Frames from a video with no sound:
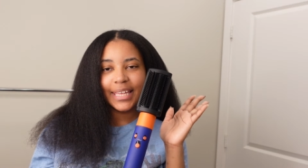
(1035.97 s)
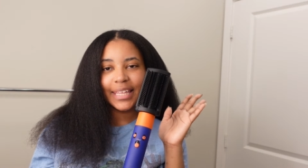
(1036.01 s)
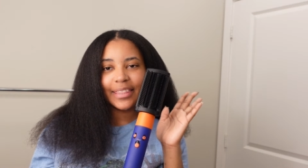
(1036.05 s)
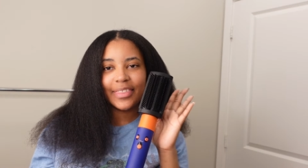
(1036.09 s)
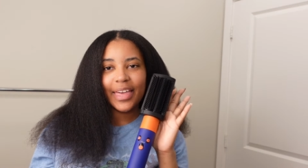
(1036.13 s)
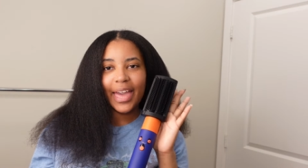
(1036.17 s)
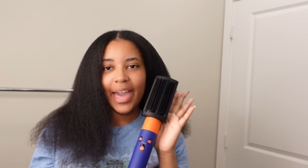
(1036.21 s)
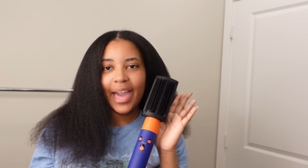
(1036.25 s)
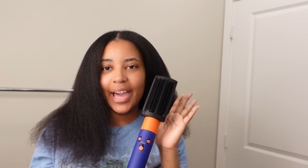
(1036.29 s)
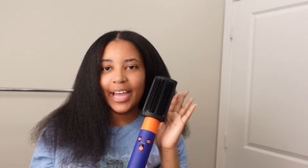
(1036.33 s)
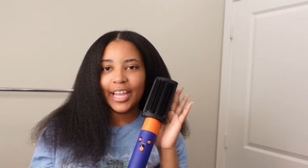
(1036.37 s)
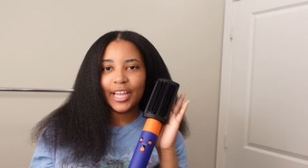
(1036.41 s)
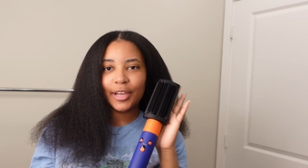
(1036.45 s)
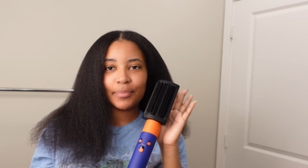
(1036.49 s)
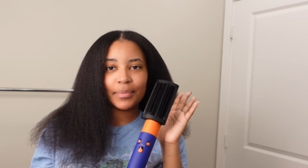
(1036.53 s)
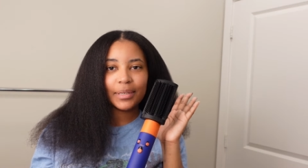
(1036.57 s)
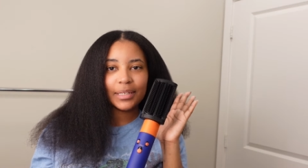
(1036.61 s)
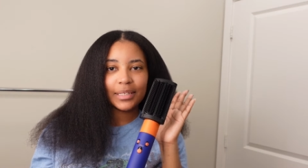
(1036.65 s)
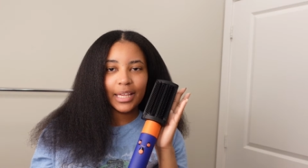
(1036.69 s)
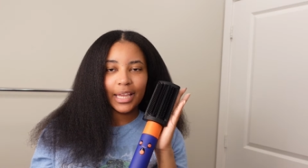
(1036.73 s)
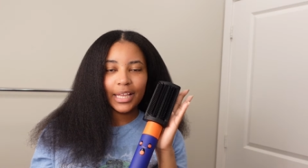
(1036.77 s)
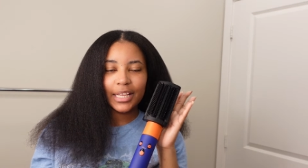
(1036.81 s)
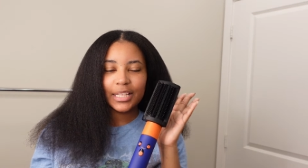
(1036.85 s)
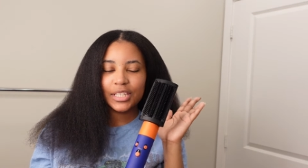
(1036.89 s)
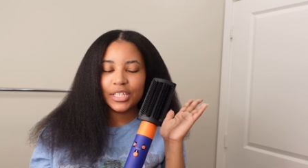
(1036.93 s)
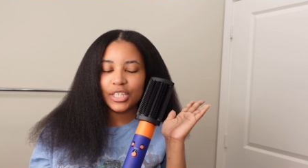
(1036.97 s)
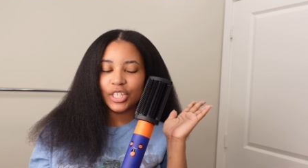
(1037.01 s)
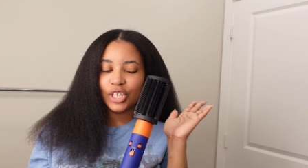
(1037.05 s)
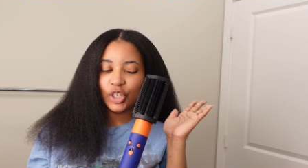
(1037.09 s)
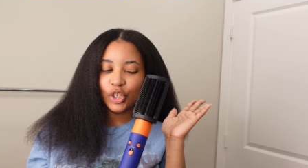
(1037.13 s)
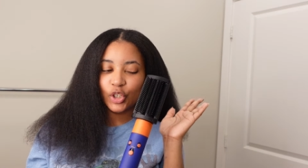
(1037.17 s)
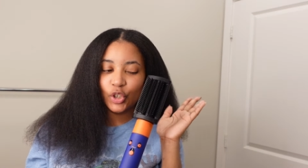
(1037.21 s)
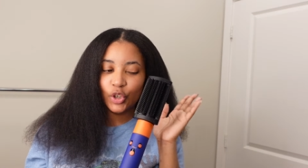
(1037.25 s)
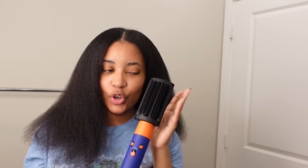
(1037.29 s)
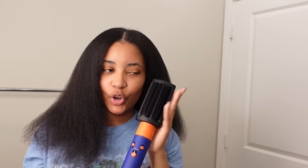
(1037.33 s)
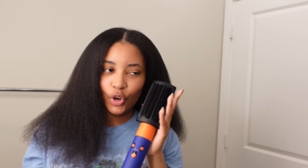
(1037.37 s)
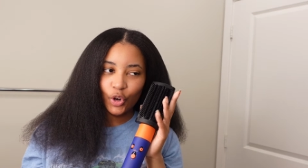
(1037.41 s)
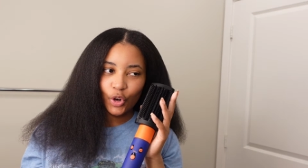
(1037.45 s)
That I am a
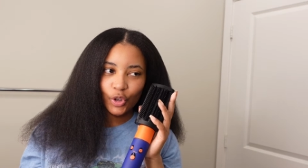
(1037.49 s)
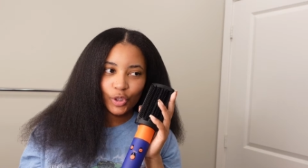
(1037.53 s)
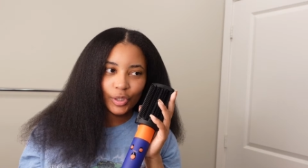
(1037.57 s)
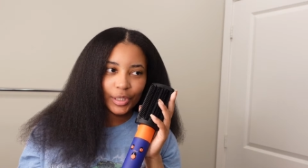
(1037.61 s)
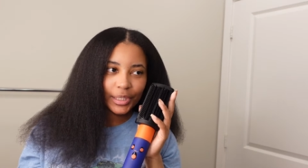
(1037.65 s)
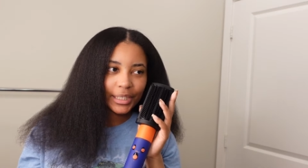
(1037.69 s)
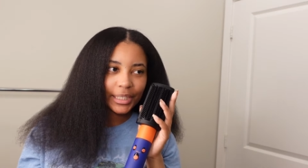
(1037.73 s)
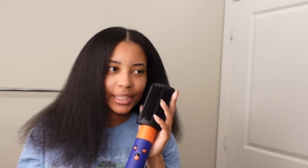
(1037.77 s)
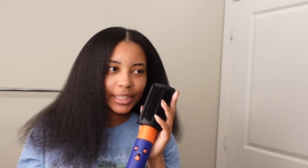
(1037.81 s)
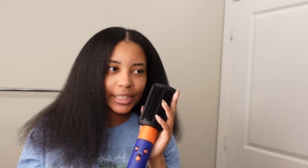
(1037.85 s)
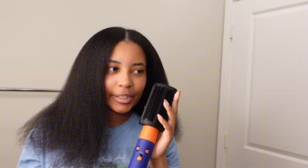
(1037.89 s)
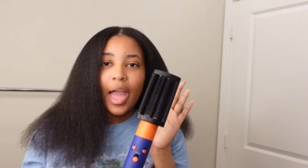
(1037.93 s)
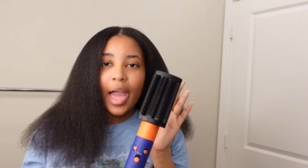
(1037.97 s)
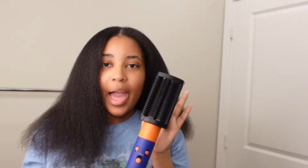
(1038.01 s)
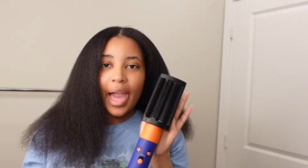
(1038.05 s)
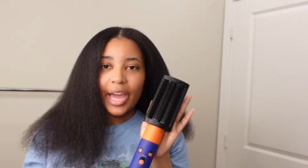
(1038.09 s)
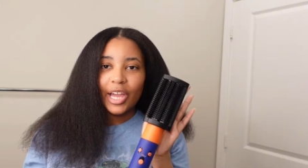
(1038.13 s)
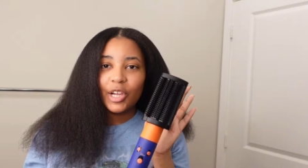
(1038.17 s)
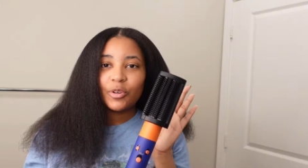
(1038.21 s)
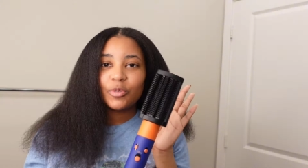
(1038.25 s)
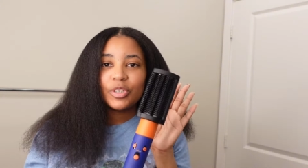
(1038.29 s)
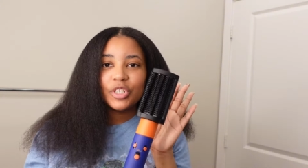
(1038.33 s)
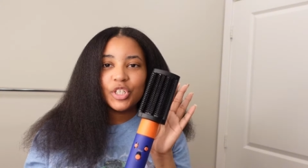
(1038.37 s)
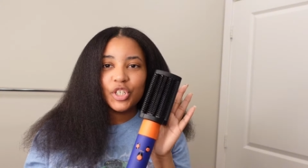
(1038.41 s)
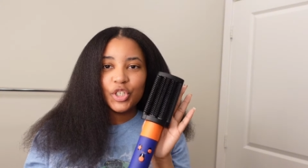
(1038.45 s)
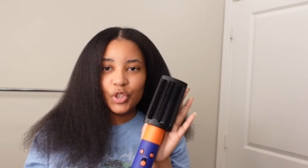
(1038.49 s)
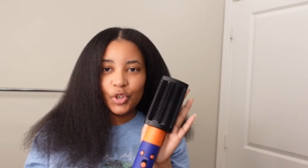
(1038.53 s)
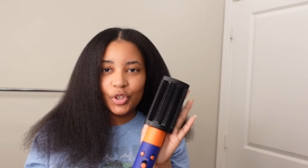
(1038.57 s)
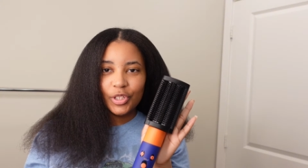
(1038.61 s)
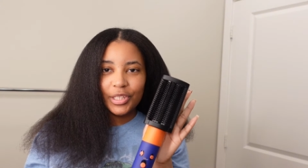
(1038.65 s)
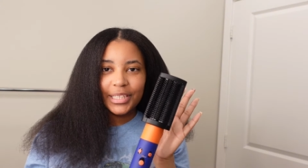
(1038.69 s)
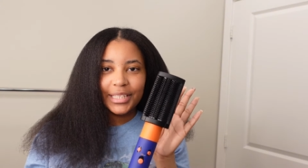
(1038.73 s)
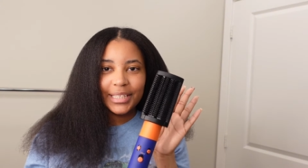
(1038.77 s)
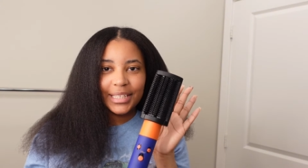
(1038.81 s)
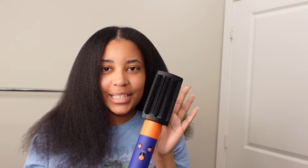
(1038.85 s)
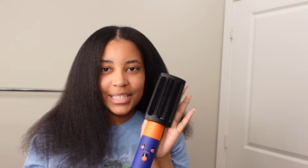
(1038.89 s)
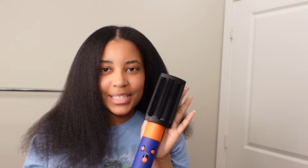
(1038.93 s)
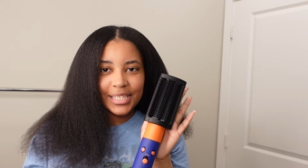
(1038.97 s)
Dyson girly. I will
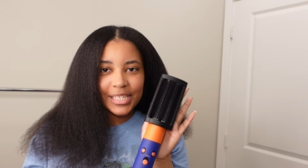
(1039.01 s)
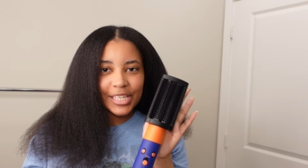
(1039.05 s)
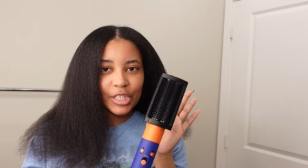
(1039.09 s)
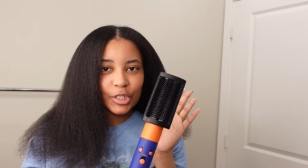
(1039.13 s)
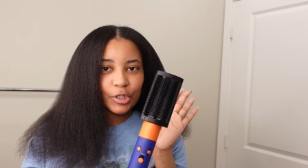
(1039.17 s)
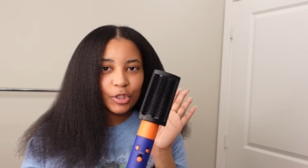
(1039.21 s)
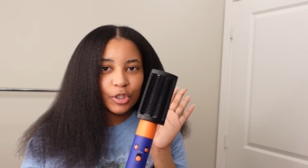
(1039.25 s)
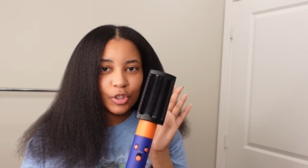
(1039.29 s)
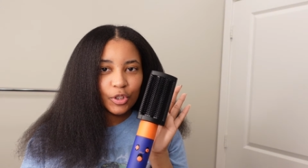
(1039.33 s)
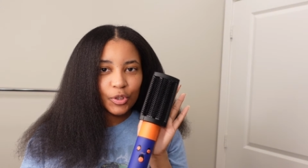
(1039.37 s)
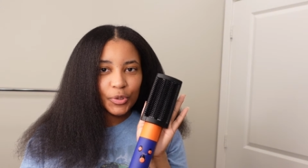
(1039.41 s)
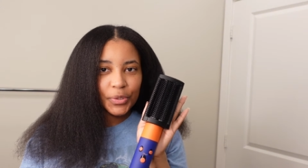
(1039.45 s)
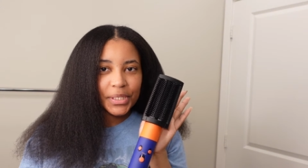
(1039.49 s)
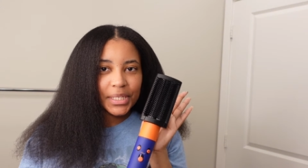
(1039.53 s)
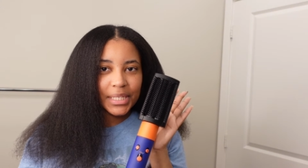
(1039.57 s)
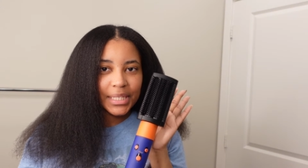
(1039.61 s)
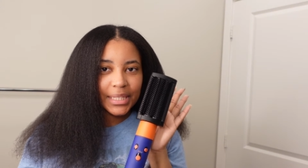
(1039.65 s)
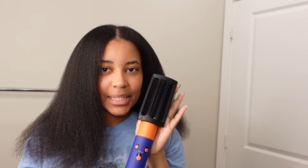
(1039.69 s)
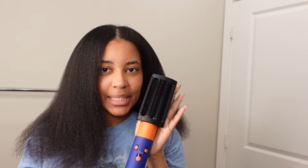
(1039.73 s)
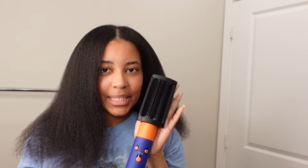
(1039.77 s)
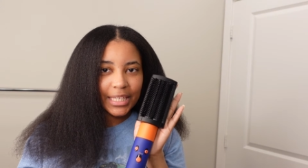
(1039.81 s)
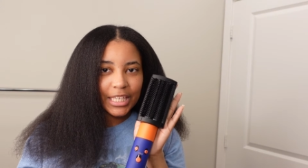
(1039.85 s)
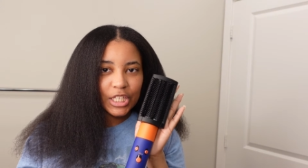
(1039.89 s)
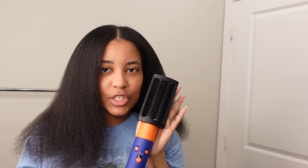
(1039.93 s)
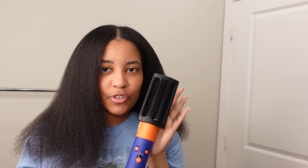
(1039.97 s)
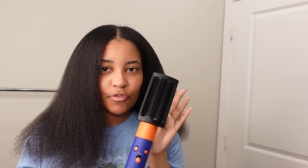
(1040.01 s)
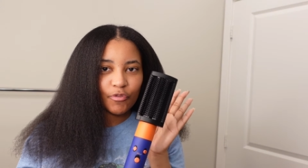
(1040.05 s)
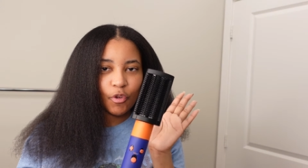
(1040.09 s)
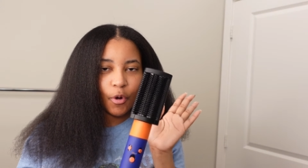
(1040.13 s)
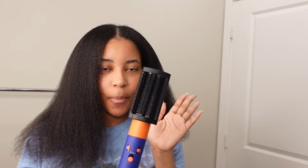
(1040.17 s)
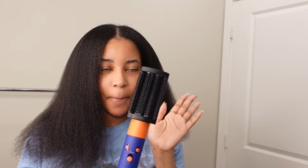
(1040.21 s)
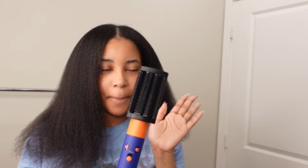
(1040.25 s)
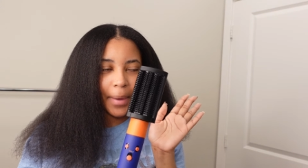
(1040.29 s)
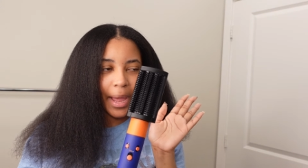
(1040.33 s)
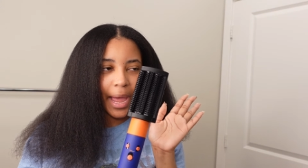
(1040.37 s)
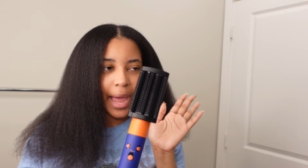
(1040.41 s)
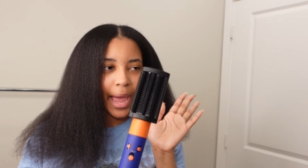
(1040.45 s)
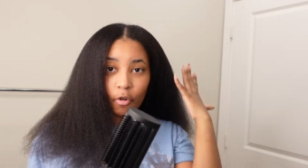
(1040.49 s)
surely continue using this for
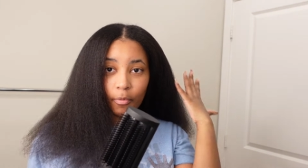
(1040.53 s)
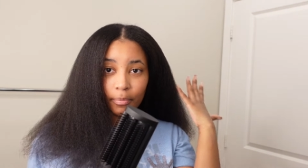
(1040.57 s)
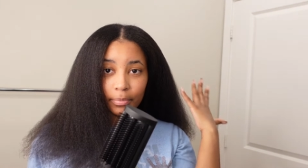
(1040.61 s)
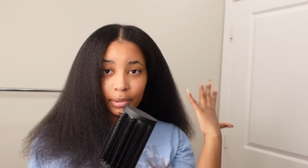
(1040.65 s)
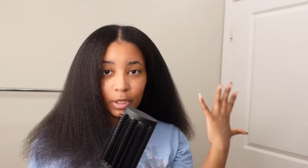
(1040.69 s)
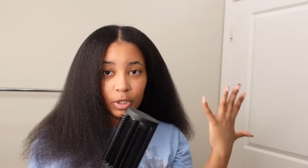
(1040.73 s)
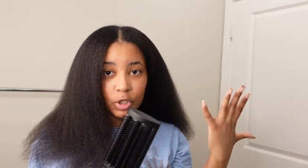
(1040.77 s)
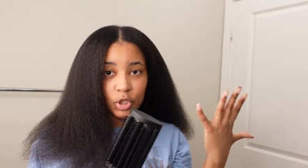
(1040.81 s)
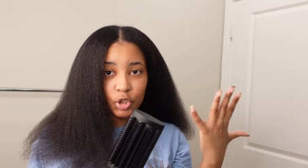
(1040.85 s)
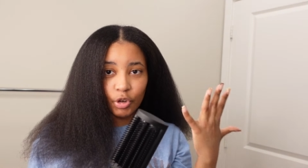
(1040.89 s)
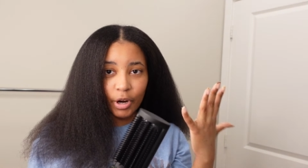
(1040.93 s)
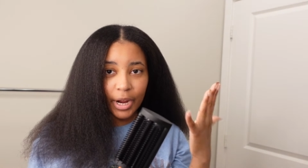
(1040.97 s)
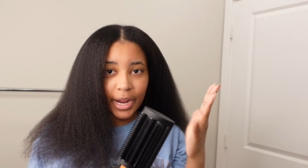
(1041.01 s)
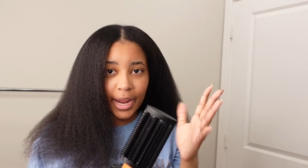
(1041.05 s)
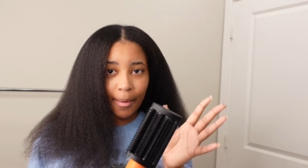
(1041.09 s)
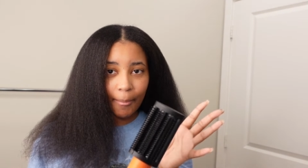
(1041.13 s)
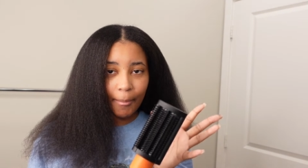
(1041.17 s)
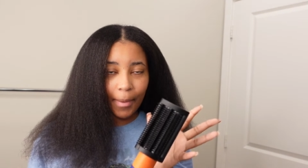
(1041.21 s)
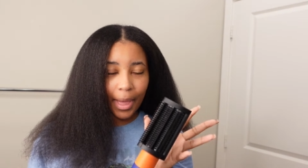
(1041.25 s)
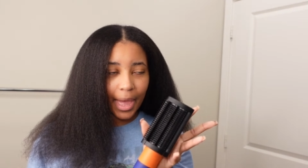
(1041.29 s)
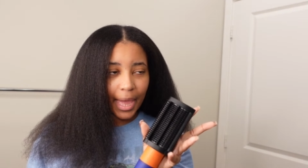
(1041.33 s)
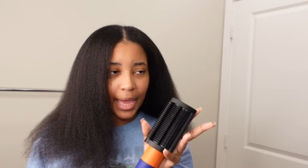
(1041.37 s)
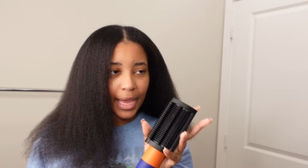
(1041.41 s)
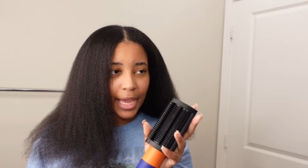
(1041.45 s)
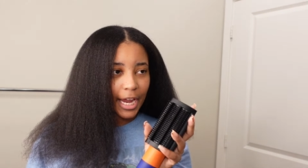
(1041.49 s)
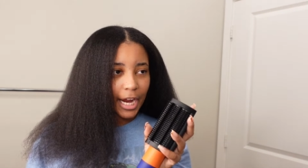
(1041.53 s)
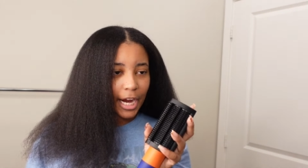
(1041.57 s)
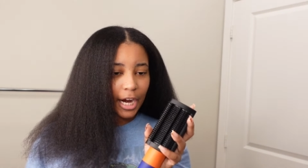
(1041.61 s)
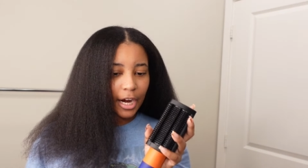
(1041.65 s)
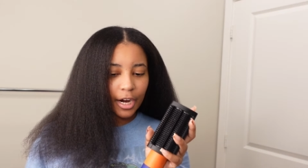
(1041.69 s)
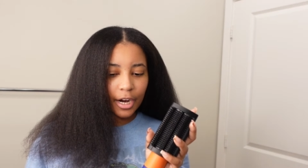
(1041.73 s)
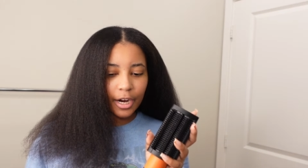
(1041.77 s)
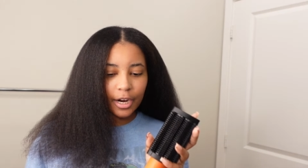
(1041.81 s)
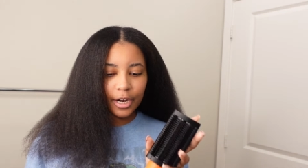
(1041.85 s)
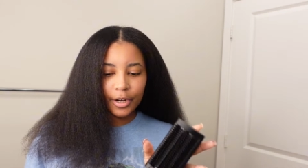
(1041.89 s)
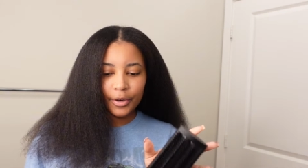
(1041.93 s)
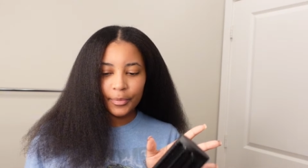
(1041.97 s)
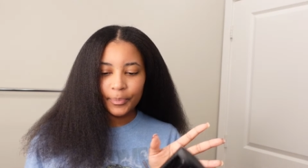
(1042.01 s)
blow drying my
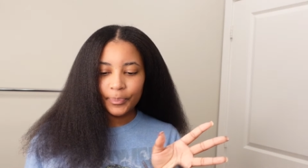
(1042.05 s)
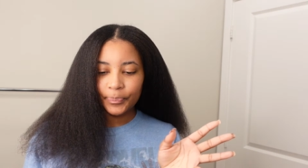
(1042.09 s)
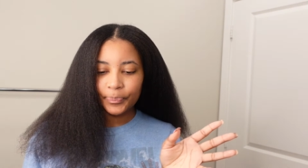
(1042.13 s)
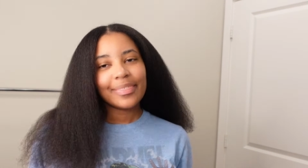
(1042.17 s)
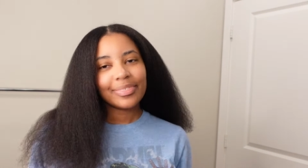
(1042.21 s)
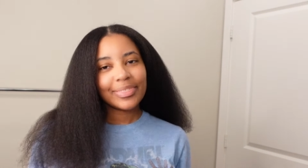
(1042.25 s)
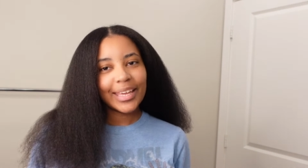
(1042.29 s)
hair.